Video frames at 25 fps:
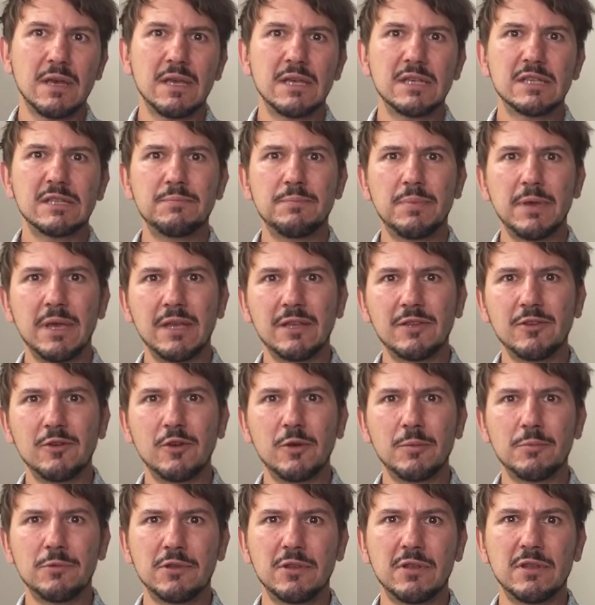Speak to
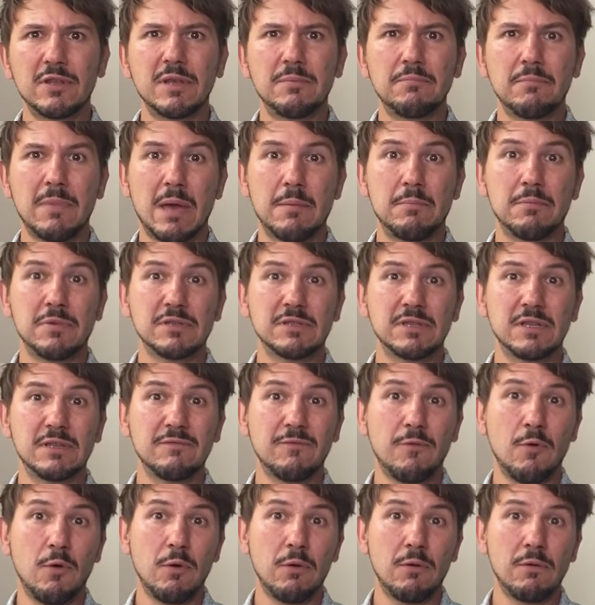community members
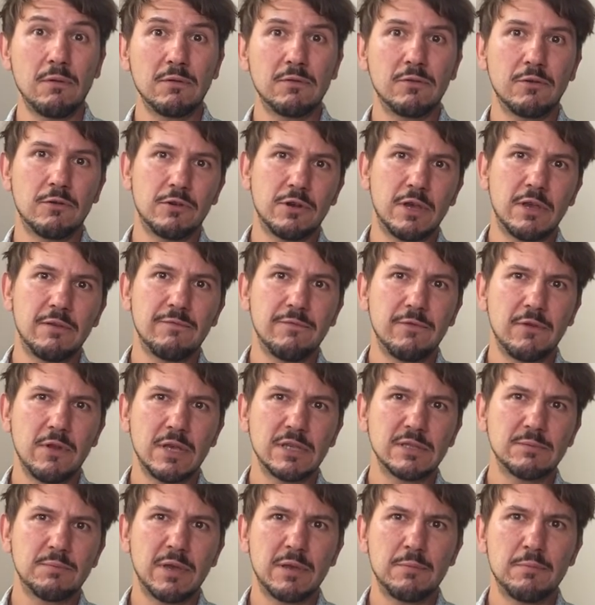involved or
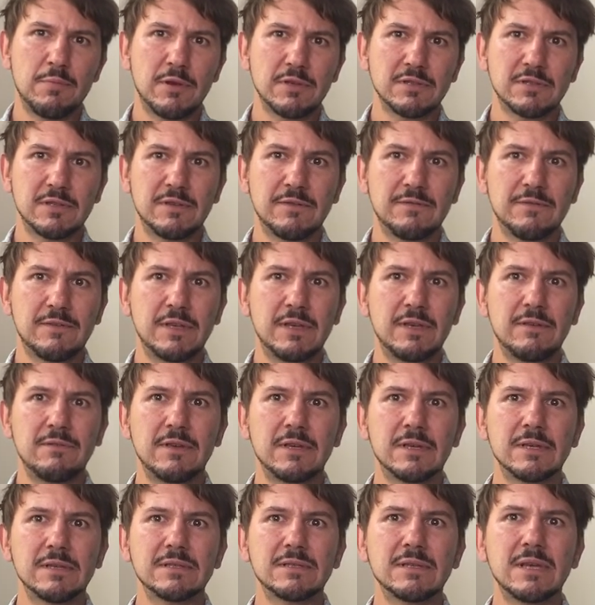influenced by positive deviance